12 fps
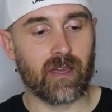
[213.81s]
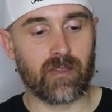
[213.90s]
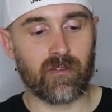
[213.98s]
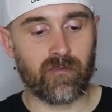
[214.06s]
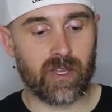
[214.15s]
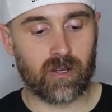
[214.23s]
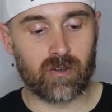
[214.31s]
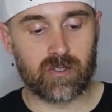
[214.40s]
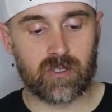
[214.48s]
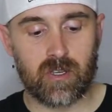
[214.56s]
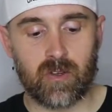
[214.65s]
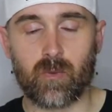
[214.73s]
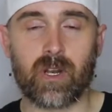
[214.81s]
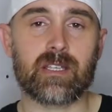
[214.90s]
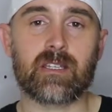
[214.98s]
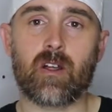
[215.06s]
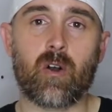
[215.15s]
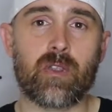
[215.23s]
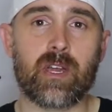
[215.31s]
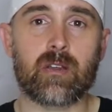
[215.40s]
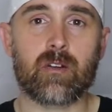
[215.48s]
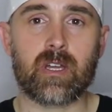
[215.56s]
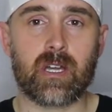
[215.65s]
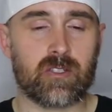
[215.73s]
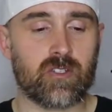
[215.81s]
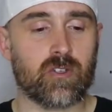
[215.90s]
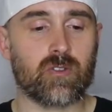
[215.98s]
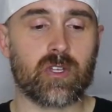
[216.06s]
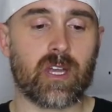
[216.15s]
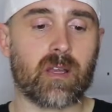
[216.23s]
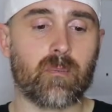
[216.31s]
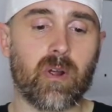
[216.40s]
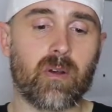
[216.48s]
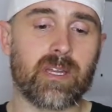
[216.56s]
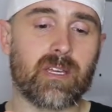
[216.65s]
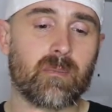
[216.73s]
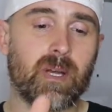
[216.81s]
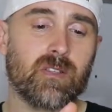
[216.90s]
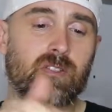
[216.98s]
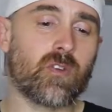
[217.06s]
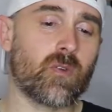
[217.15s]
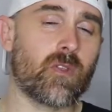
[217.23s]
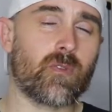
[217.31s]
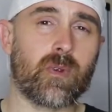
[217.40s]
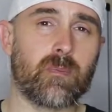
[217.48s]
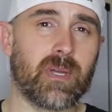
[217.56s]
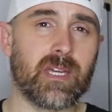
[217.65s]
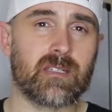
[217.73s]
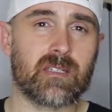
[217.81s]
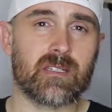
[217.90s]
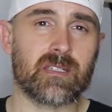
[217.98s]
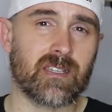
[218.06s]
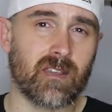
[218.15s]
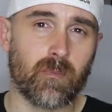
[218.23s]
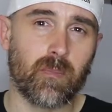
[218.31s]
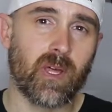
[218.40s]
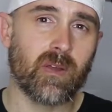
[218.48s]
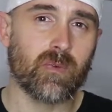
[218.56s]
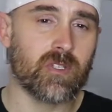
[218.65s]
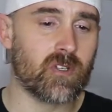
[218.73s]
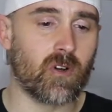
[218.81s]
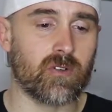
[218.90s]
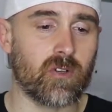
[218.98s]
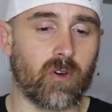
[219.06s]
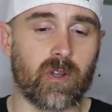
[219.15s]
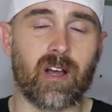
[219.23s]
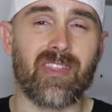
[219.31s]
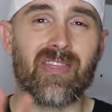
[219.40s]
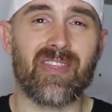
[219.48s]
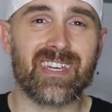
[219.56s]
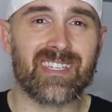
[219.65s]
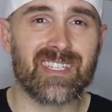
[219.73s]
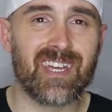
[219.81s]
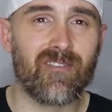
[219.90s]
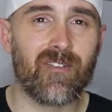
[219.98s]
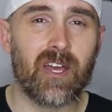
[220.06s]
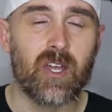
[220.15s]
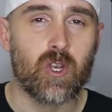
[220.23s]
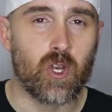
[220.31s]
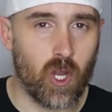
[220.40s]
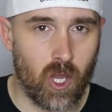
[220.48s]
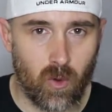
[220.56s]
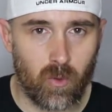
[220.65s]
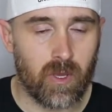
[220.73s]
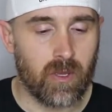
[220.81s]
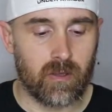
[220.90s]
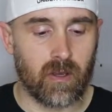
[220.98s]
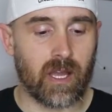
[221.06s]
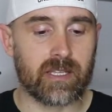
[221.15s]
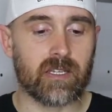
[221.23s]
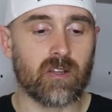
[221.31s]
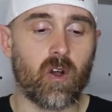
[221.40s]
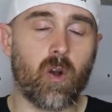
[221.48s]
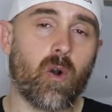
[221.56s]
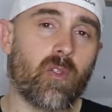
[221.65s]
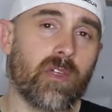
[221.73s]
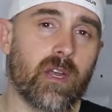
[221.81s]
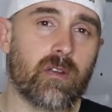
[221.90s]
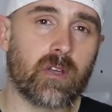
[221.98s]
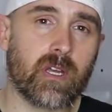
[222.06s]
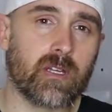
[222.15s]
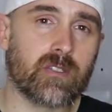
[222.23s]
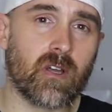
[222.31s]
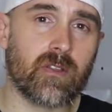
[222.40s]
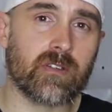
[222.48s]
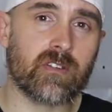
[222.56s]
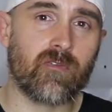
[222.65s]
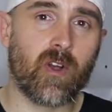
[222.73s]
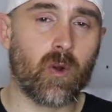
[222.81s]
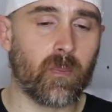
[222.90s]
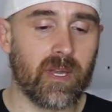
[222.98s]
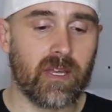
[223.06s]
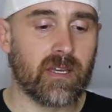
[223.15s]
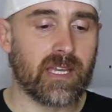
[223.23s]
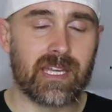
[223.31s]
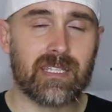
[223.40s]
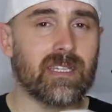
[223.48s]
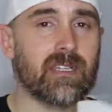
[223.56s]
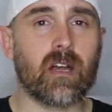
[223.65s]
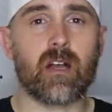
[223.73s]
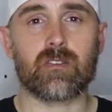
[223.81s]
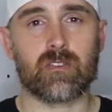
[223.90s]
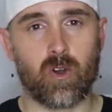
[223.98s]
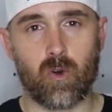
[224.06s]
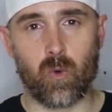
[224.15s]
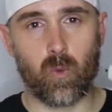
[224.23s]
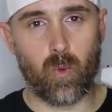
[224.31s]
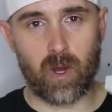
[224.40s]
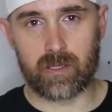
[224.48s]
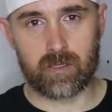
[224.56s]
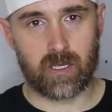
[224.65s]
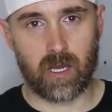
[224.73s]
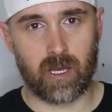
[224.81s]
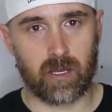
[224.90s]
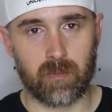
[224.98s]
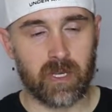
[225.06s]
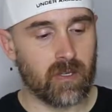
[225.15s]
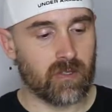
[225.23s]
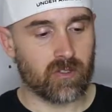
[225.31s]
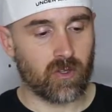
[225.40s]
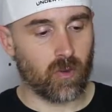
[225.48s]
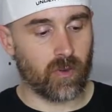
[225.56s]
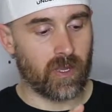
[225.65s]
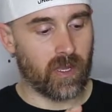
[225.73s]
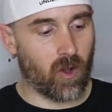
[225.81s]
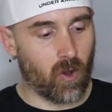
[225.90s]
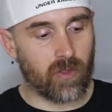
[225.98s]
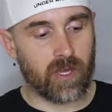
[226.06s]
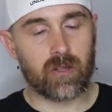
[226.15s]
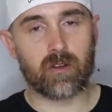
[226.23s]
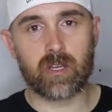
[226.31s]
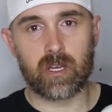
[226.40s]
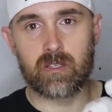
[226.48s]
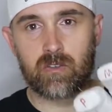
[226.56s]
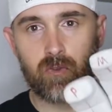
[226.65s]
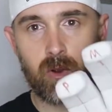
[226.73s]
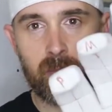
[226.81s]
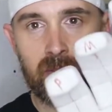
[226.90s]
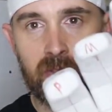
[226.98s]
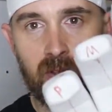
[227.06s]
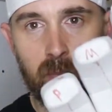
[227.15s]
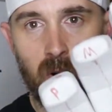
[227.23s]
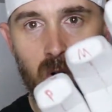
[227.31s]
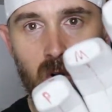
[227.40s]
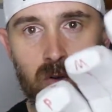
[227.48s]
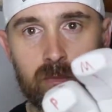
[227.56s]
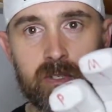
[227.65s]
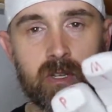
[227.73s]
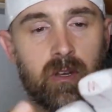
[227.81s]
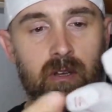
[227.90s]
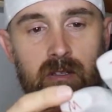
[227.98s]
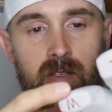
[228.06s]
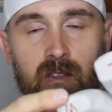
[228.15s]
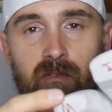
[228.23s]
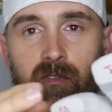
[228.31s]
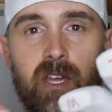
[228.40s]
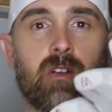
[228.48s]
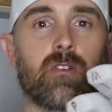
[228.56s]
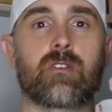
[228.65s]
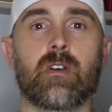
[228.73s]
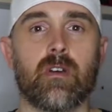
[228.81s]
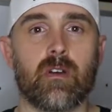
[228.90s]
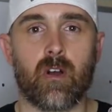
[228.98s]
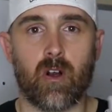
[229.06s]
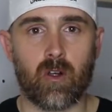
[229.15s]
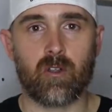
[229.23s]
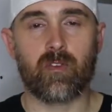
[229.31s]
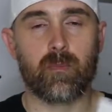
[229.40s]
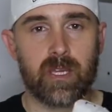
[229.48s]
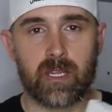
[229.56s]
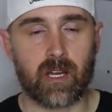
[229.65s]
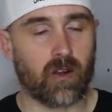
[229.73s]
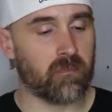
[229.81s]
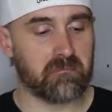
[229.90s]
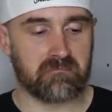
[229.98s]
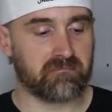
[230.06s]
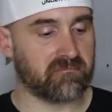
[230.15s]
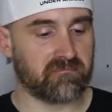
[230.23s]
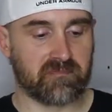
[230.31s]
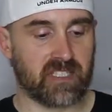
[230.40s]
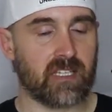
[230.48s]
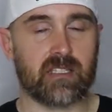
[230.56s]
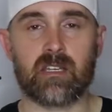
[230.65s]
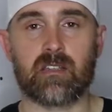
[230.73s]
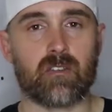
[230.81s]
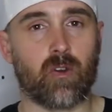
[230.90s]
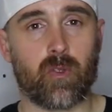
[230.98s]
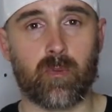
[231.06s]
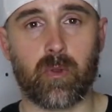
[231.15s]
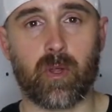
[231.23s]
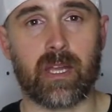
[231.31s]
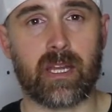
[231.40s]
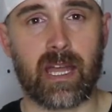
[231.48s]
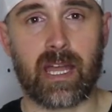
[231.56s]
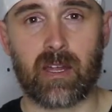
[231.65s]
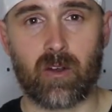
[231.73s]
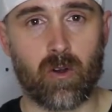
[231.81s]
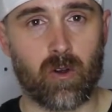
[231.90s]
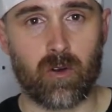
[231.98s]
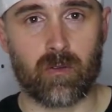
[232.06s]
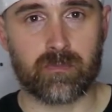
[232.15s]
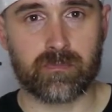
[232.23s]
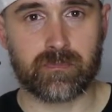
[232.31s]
The fingers, when I did all the undercuts, usually I could probably get about 2 to 3 pieces and then the blade would start dulling. On this stuff, no. I did all the undercuts on this foam. It did not dull one time. So all the undercuts from the palms to the fingers, all of them in there, it didn't dull the blade at all.